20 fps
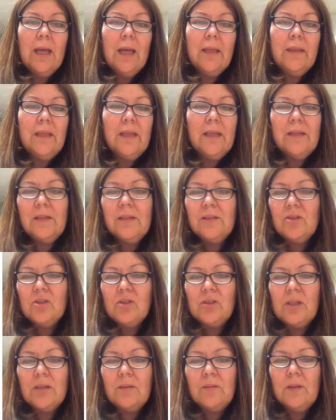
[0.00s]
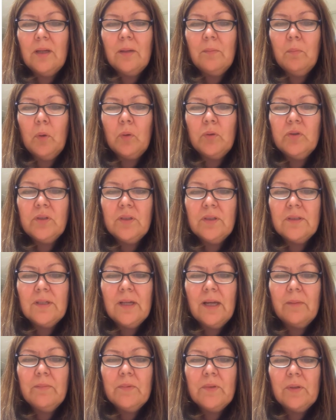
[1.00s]
And then and most of the
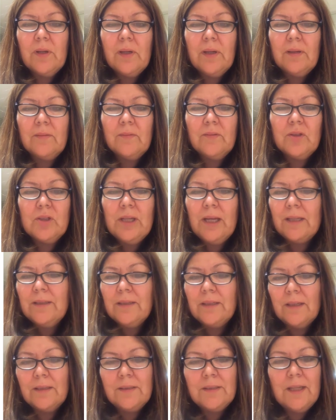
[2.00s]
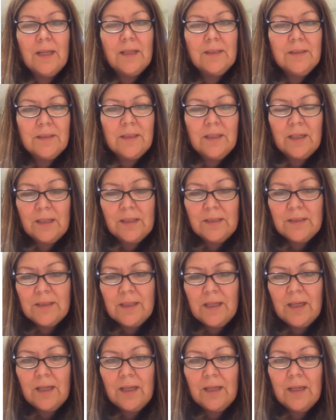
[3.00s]
times she had the test the next
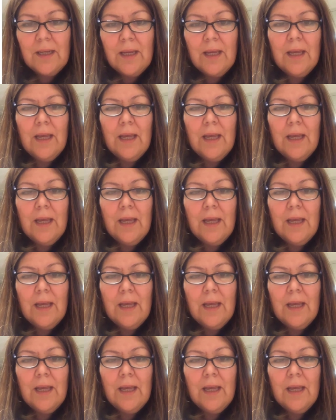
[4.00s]
day